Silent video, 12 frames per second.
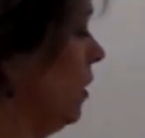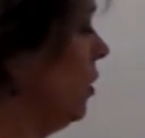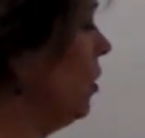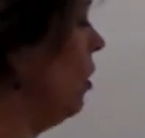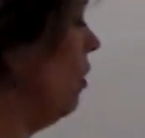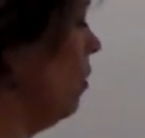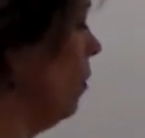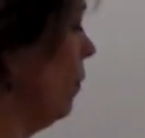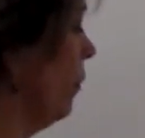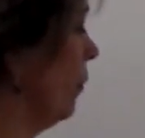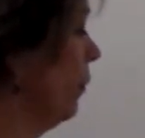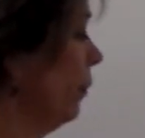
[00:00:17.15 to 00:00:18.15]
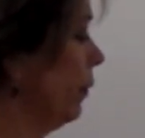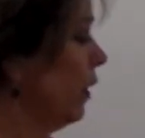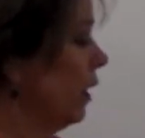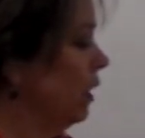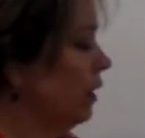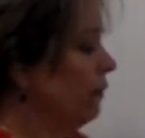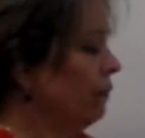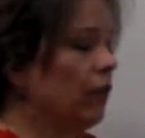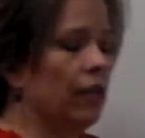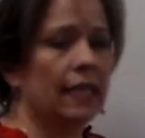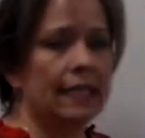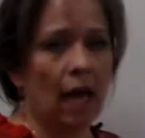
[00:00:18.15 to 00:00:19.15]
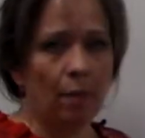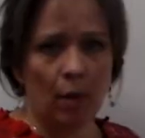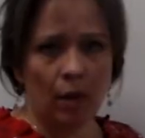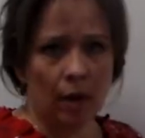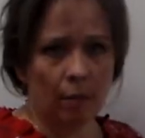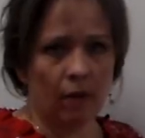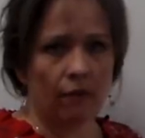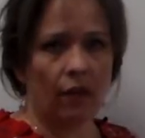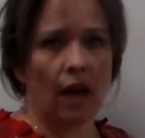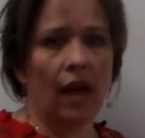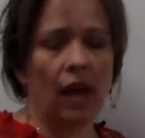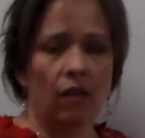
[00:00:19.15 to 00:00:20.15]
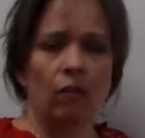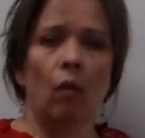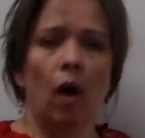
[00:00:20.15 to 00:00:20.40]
So for example number 5,